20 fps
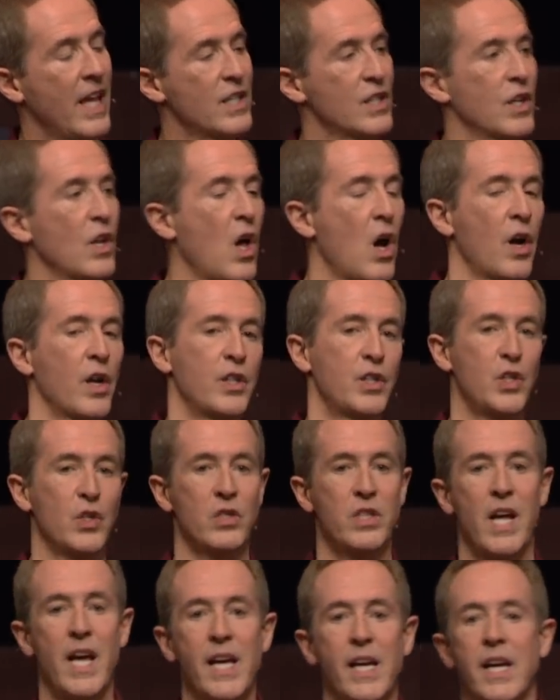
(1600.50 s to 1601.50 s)
as long as
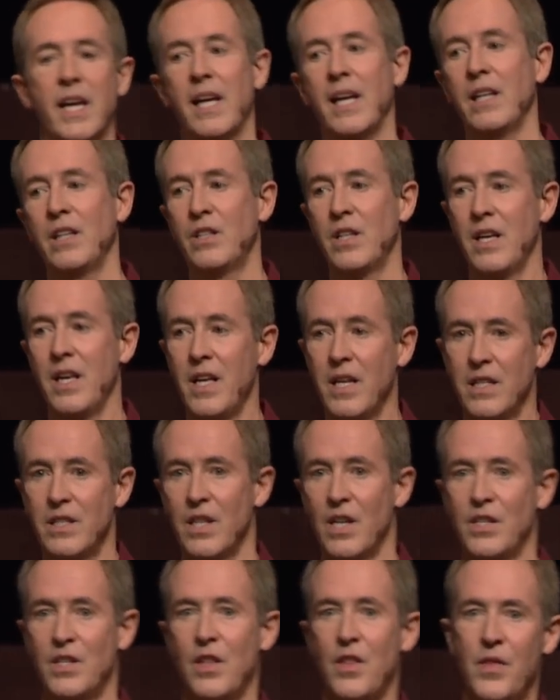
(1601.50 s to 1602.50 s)
you're taking
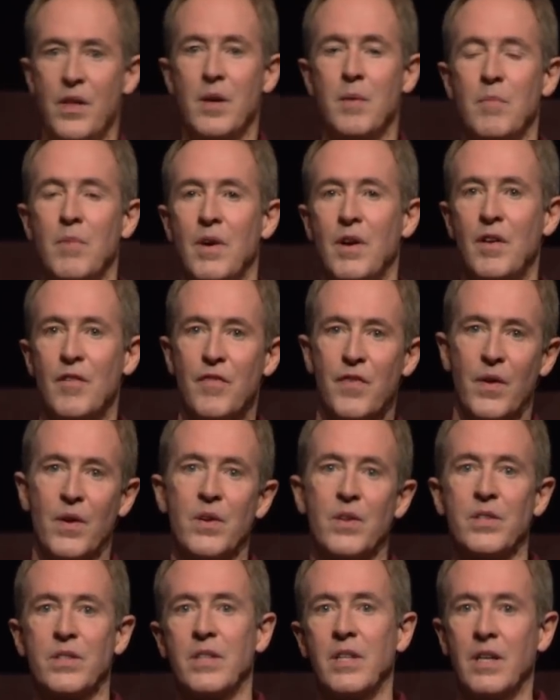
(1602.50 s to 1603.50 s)
it to them
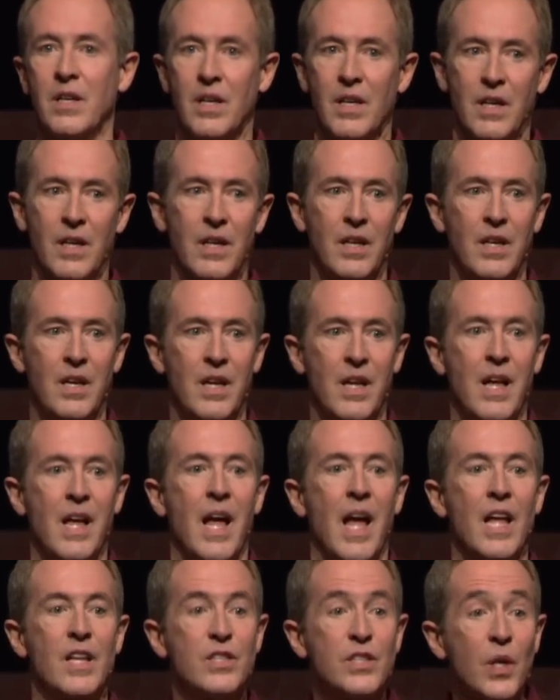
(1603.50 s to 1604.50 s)
first.
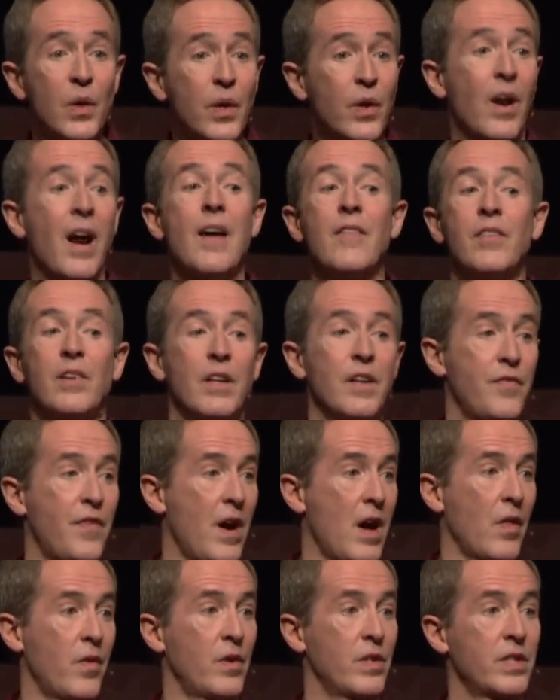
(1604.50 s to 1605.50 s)
And so your Heavenly
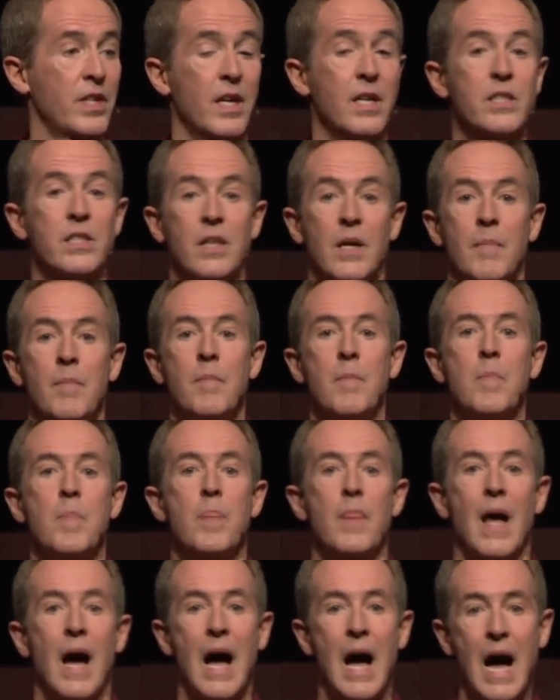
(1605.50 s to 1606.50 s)
Father says,
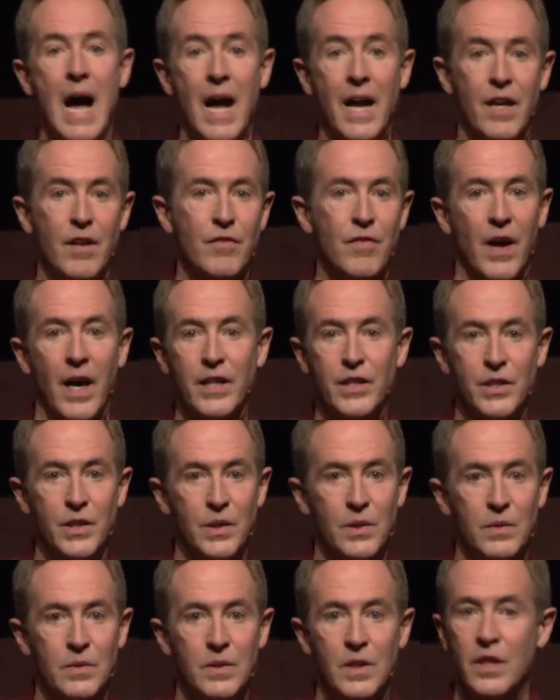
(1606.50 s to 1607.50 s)
I invite
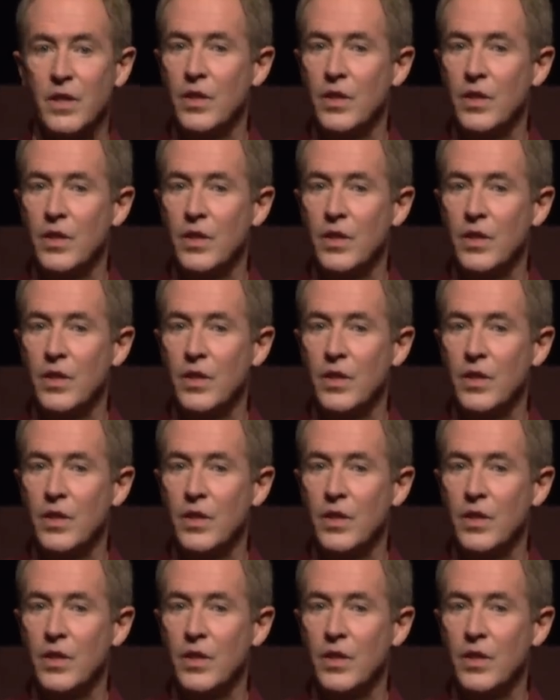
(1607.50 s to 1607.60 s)
you.